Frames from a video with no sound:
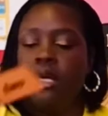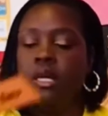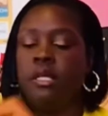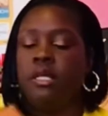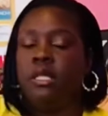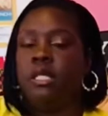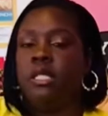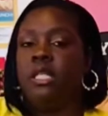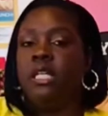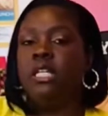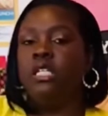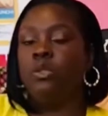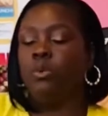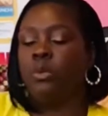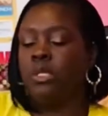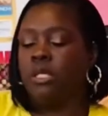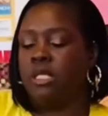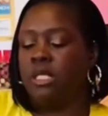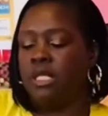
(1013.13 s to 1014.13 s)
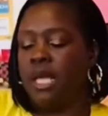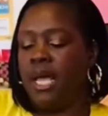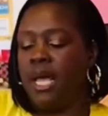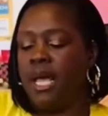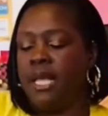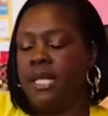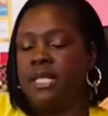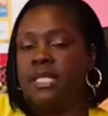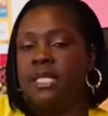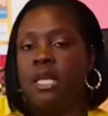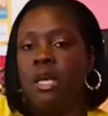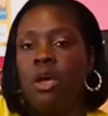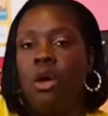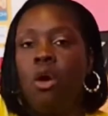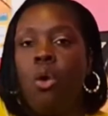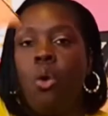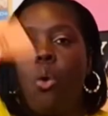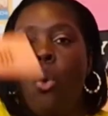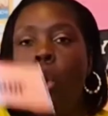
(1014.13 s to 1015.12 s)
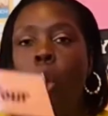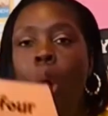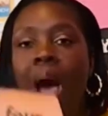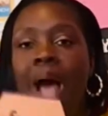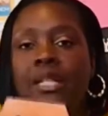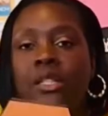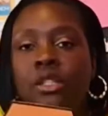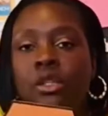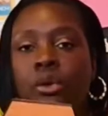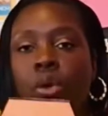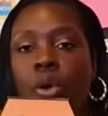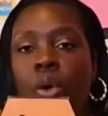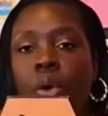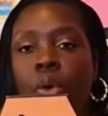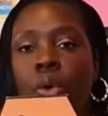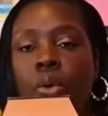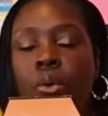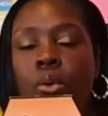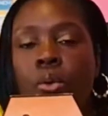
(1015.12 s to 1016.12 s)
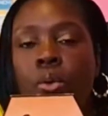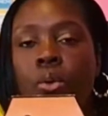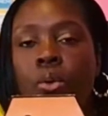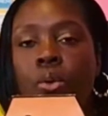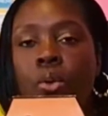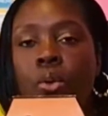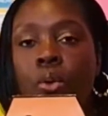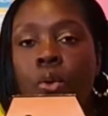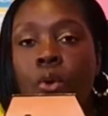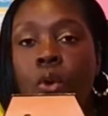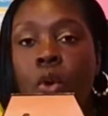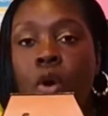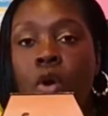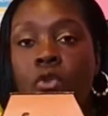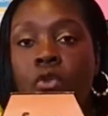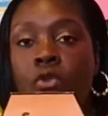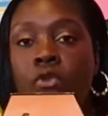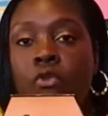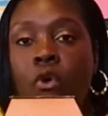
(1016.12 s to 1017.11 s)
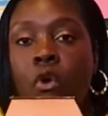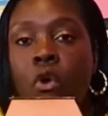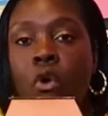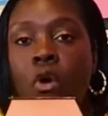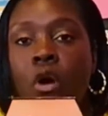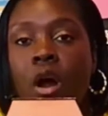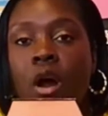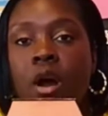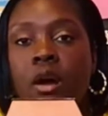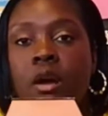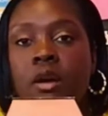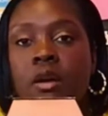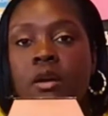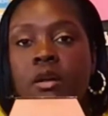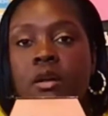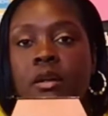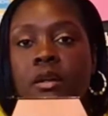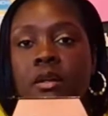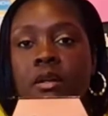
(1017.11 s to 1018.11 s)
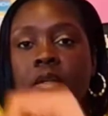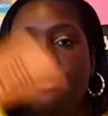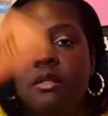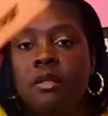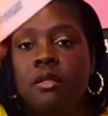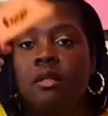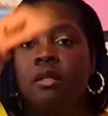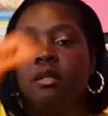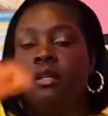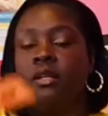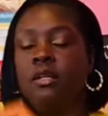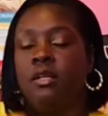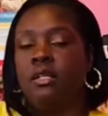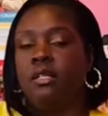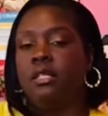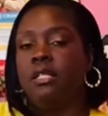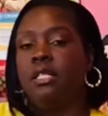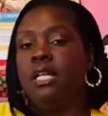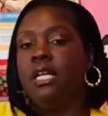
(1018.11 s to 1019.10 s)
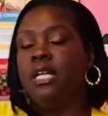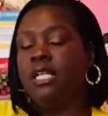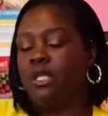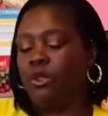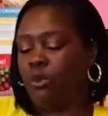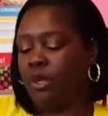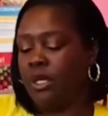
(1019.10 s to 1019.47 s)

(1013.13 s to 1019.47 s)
This one says cuatro, or 4. This one